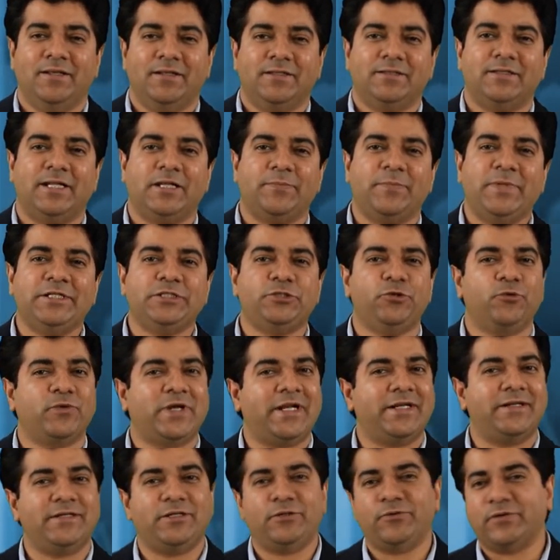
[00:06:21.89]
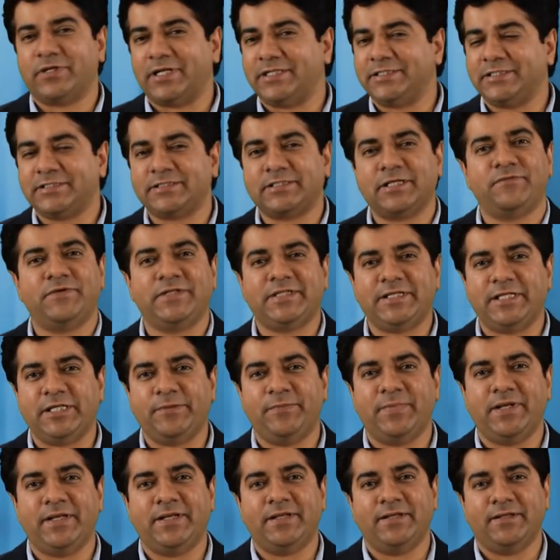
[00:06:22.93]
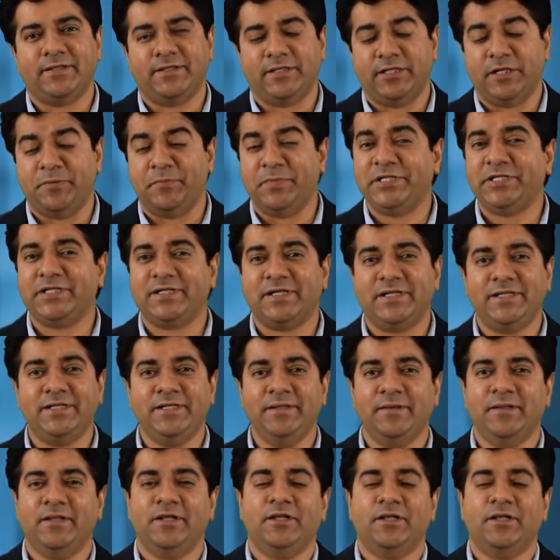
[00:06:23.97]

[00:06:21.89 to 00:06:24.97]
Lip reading: That means you can, you know, register with eBay immediately.